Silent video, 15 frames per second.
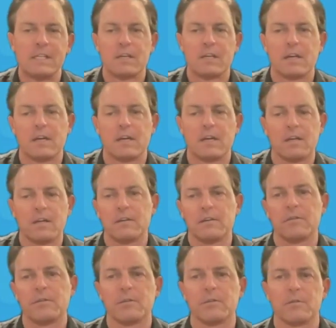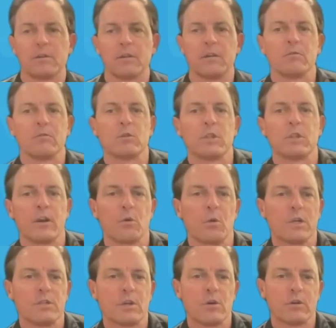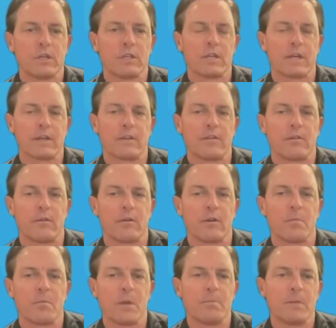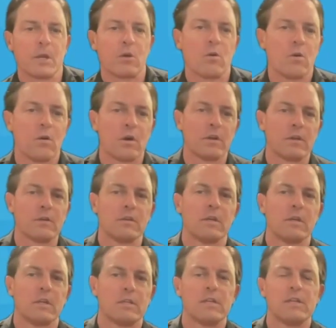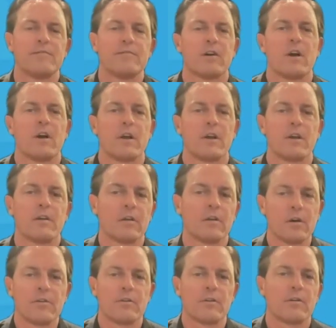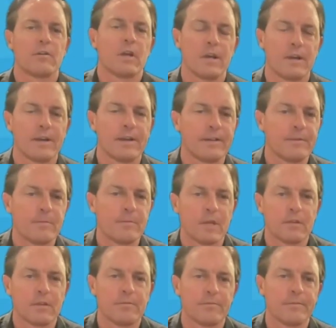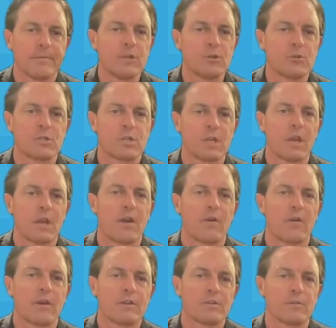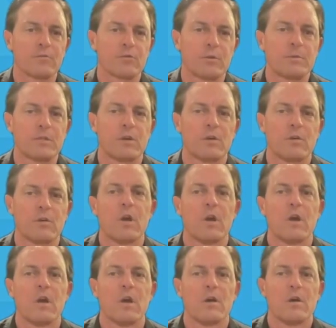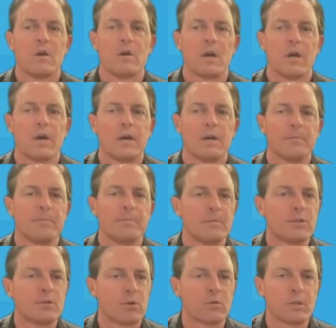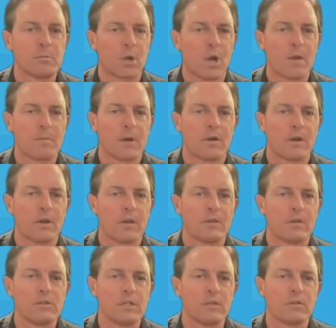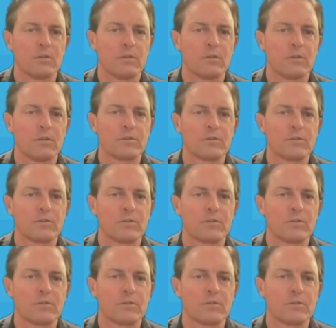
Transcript: uh, you know, layer one tokens like Ethereum and Bitcoin, DeFi, other uh, interesting areas of crypto, um, certainly primary deals,